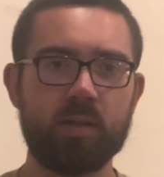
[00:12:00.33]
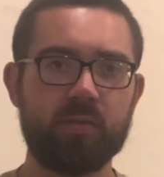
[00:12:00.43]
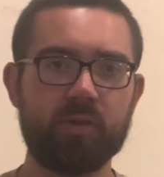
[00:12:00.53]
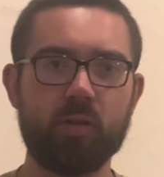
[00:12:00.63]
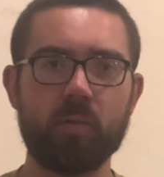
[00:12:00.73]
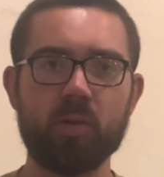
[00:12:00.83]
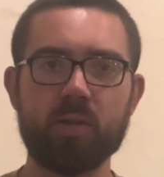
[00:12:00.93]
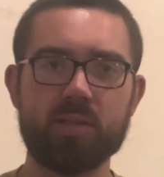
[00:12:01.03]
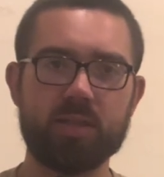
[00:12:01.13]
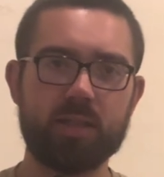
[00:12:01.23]
film on
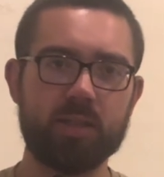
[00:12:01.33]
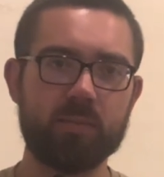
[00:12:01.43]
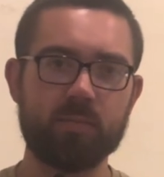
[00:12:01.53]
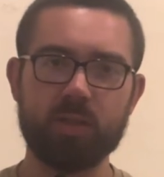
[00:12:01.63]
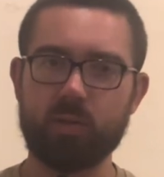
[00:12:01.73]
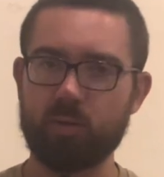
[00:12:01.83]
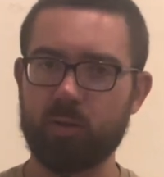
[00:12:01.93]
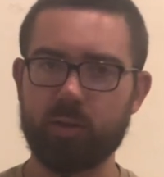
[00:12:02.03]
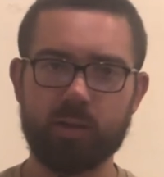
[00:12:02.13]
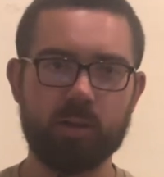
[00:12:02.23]
this team,
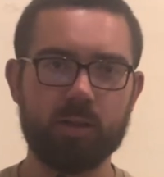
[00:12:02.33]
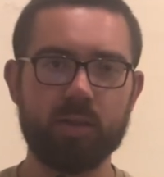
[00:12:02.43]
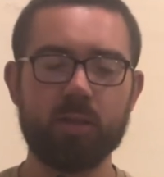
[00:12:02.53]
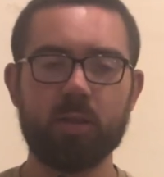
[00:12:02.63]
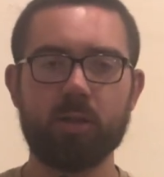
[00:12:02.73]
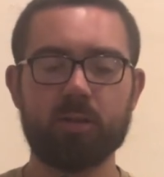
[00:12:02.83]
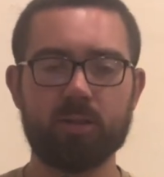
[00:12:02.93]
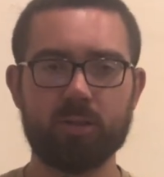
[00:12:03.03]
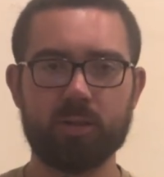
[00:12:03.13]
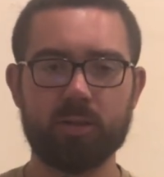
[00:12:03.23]
earlier in
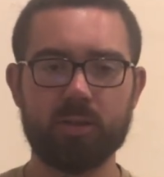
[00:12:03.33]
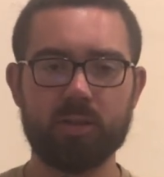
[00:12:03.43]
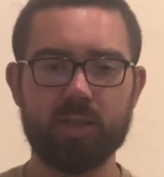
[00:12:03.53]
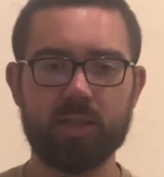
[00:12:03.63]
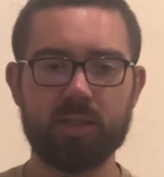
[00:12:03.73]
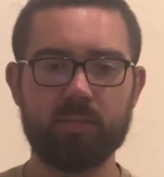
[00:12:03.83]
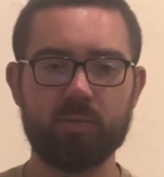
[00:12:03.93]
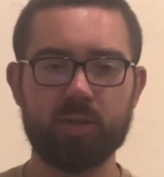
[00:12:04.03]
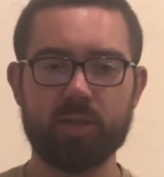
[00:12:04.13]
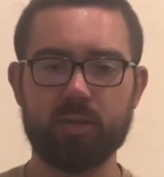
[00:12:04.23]
the season,
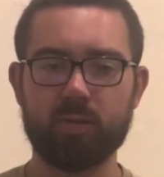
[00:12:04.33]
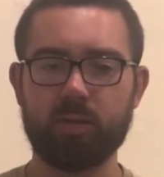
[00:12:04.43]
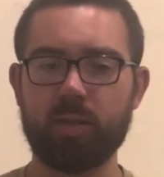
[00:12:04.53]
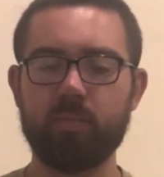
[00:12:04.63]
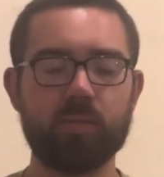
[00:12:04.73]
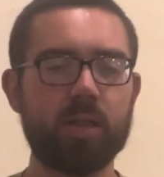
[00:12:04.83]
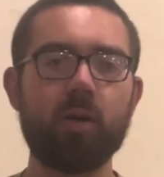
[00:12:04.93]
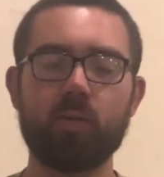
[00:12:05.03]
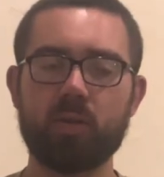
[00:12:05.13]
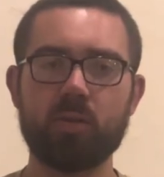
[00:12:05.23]
particularly,
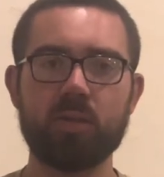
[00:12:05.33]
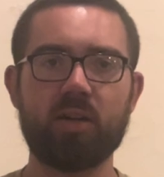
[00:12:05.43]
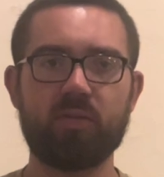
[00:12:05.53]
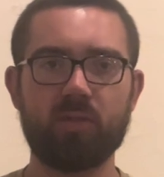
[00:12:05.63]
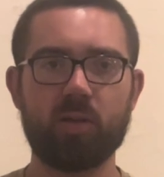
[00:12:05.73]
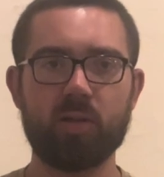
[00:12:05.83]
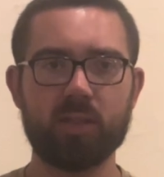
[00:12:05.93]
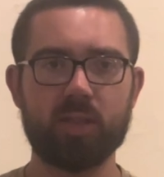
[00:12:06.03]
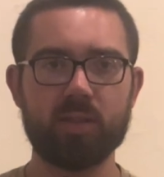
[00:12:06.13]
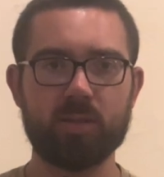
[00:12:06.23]
with their tough
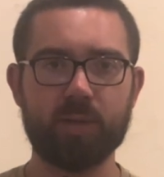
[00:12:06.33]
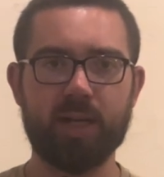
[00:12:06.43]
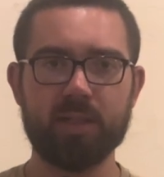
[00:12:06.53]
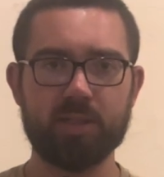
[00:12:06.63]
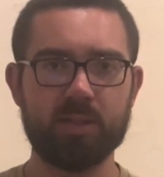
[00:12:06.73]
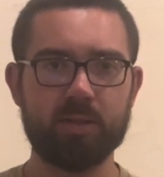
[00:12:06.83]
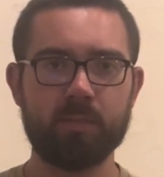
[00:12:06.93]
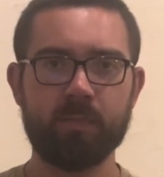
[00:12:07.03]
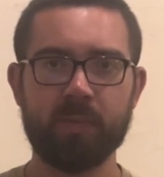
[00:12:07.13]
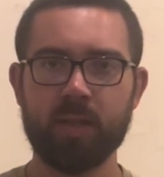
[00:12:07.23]
loss against Nebraska,
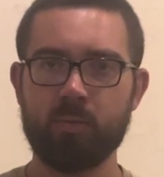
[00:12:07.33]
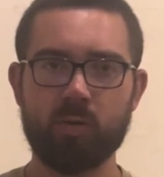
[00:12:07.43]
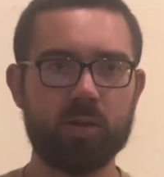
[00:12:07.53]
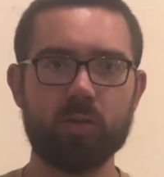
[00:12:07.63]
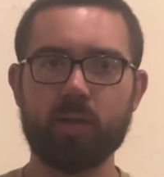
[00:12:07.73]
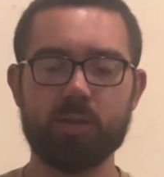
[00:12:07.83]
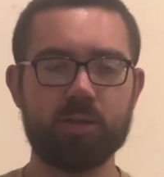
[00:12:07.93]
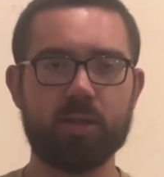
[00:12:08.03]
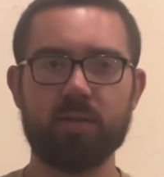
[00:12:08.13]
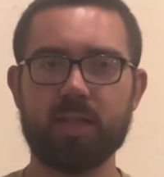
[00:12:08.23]
one of the
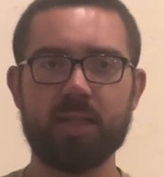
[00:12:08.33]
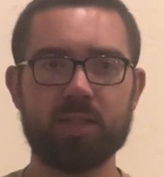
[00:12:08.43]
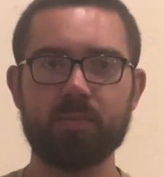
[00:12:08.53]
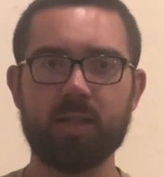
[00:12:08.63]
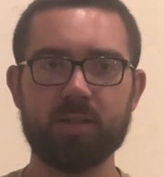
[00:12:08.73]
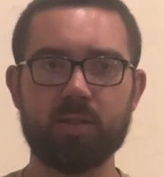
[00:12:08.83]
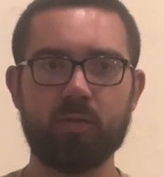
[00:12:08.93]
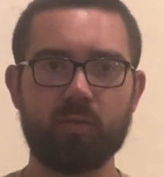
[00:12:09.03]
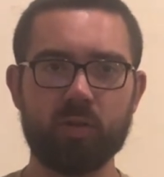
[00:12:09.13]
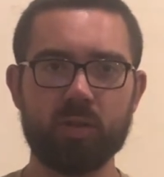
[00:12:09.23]
questions I was asking
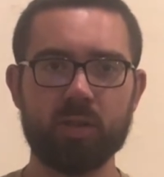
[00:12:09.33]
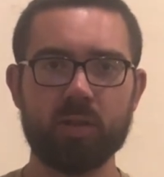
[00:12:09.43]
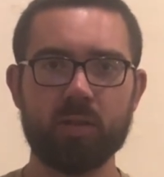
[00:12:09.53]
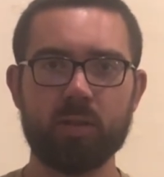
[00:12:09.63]
myself was,